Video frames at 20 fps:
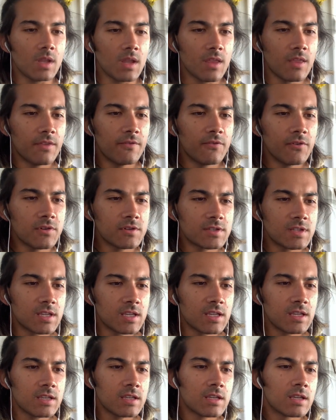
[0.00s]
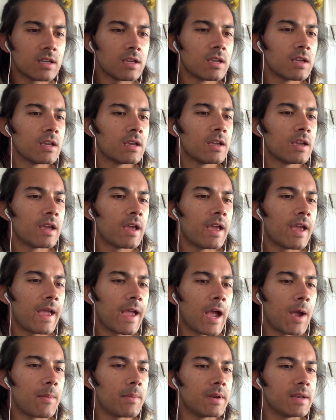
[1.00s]
first thing,
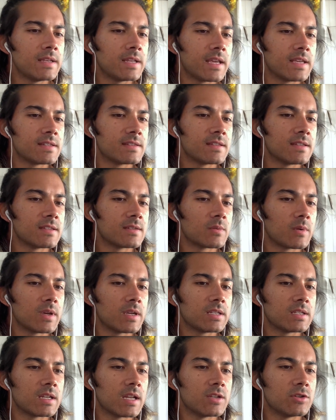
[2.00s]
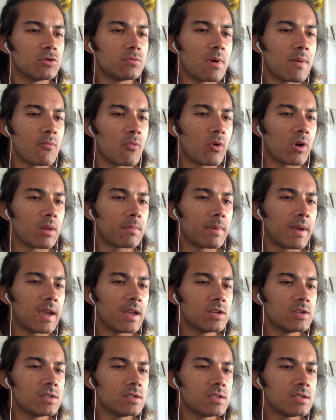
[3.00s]
how many days of this week did I do my morning
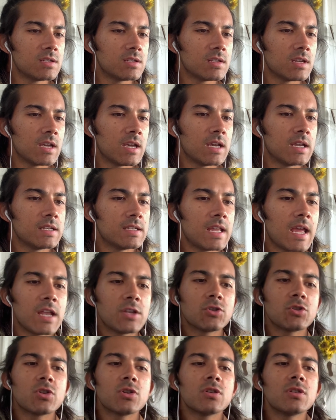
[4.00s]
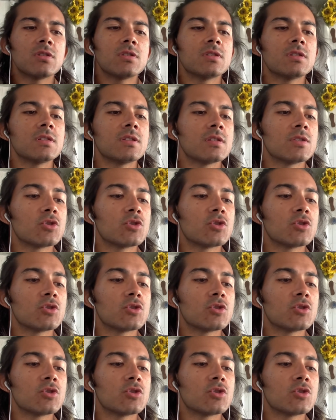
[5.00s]
pages? Tantrums